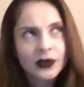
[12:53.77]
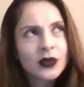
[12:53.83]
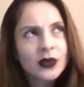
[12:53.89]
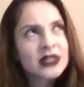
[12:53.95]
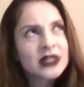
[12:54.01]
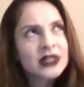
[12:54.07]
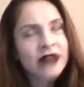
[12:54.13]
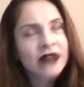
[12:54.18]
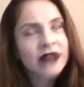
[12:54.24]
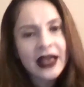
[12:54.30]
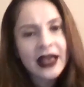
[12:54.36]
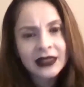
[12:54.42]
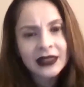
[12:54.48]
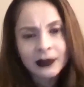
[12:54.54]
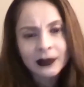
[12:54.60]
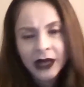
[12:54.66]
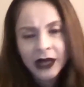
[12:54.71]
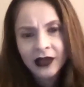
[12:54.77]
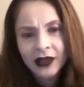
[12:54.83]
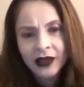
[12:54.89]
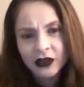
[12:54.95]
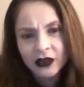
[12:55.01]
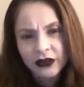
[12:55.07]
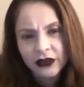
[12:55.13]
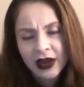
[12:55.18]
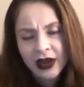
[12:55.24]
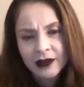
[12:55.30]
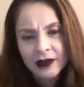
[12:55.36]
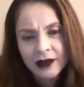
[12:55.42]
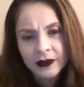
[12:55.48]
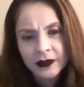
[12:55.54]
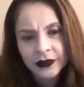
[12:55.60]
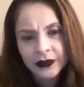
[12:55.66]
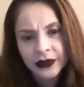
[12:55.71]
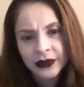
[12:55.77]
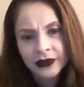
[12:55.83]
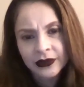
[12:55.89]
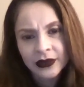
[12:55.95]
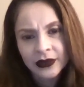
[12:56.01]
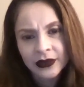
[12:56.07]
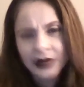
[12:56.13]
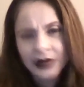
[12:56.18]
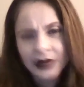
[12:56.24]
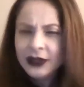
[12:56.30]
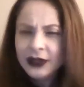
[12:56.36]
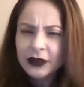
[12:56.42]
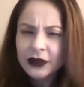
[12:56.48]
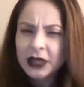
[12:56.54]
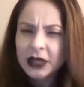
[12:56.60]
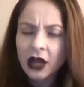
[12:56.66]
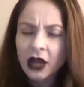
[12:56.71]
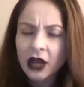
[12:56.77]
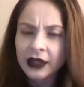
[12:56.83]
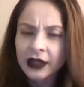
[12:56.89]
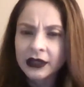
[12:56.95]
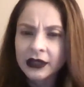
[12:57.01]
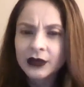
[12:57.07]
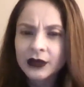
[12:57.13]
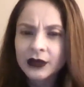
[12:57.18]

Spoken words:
was Vlad the Impaler from? He wasn't from Scotland. He was